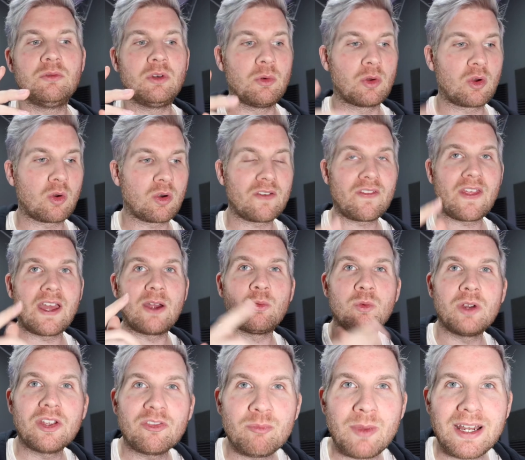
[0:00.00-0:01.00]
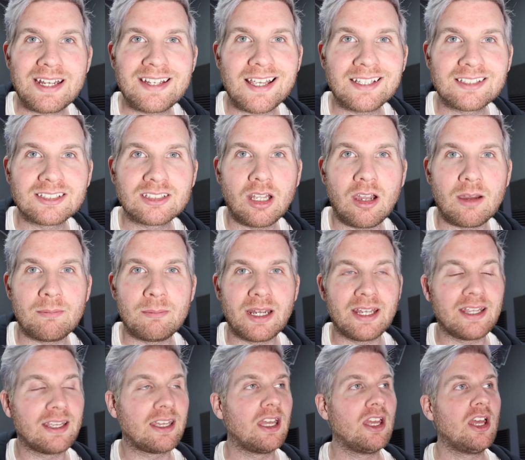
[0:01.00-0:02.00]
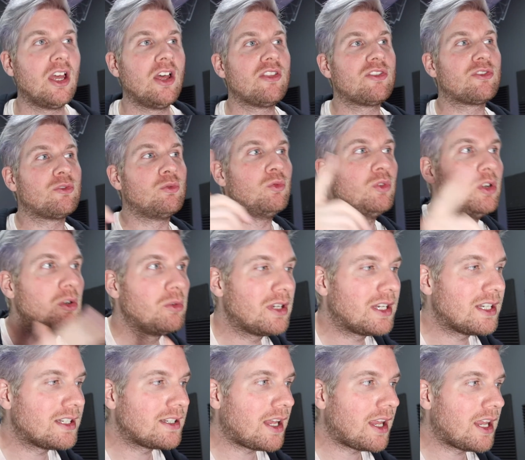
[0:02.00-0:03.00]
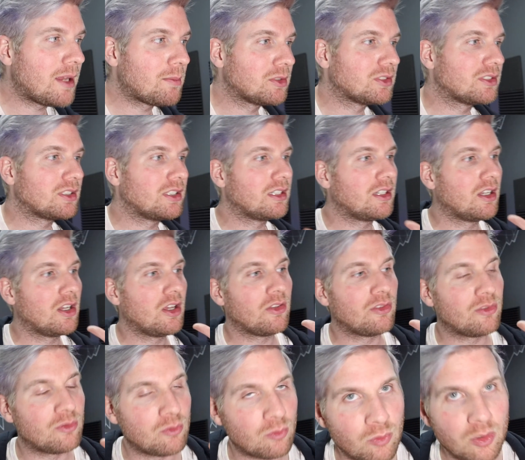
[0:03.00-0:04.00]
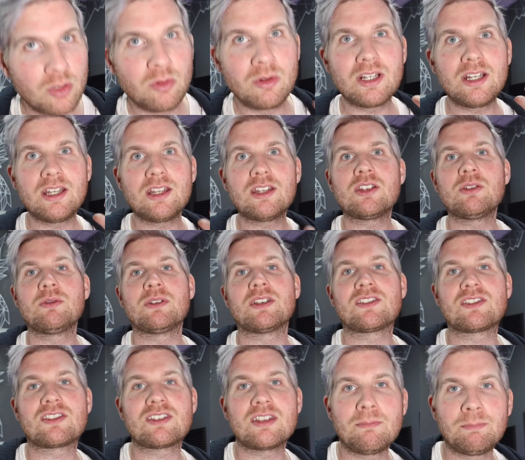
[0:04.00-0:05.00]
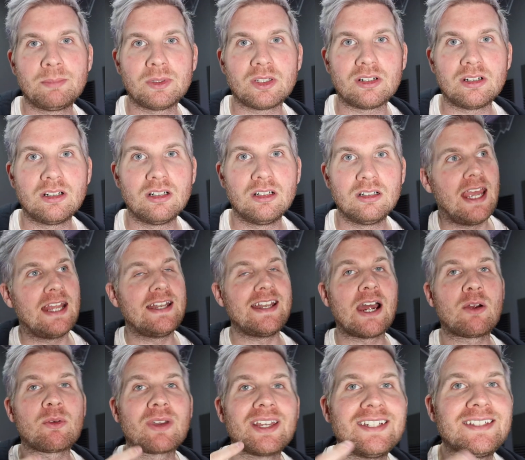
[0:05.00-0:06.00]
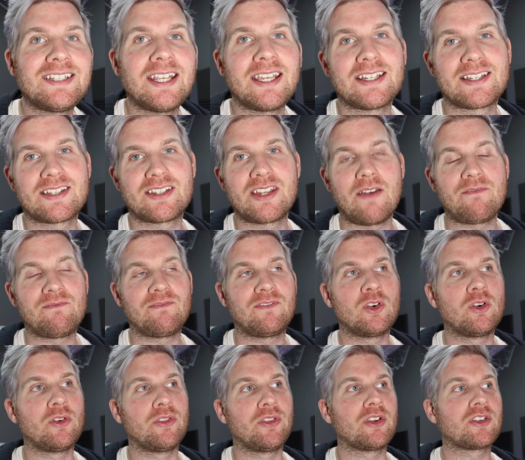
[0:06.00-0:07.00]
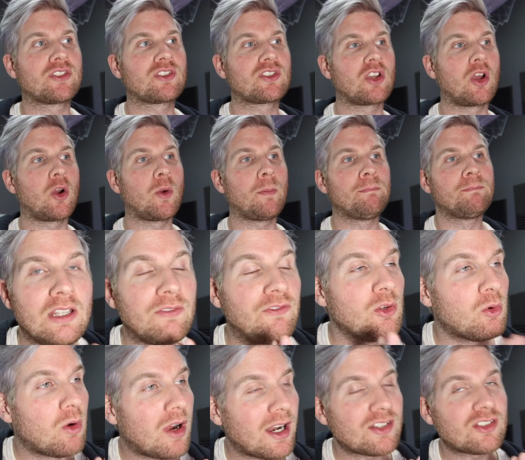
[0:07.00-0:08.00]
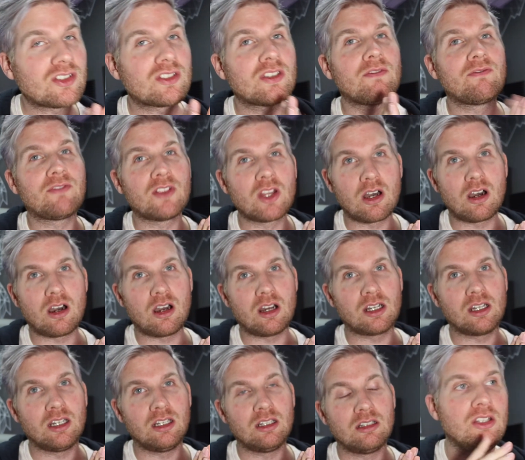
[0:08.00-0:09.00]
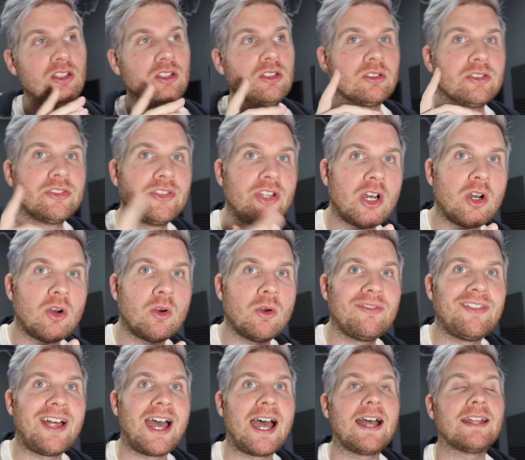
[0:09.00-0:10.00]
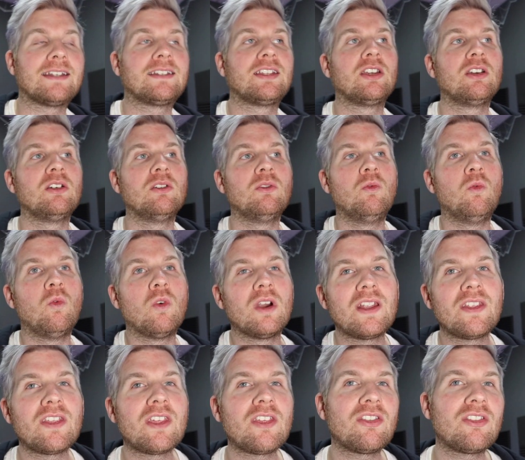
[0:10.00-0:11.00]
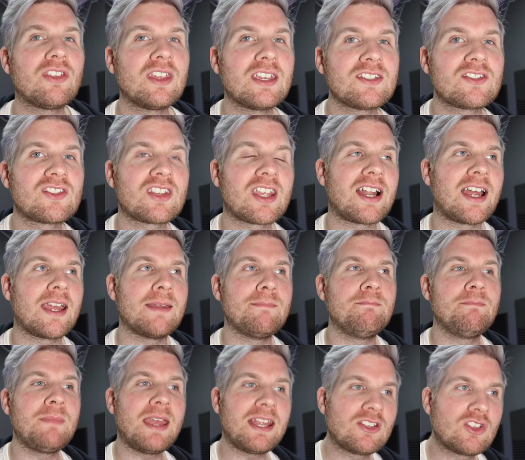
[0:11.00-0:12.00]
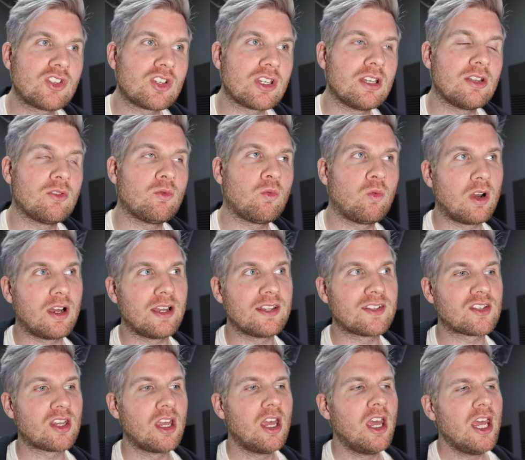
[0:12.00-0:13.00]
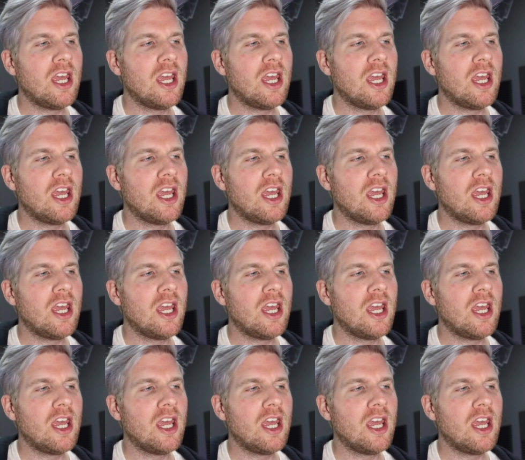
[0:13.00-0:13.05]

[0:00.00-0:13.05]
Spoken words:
We recorded that with my desktop mic, threw it into Ableton, threw it into a simpler, and now we're going to take it a step further. So if you watched the vlog, you'll know that one of the things that I mentioned was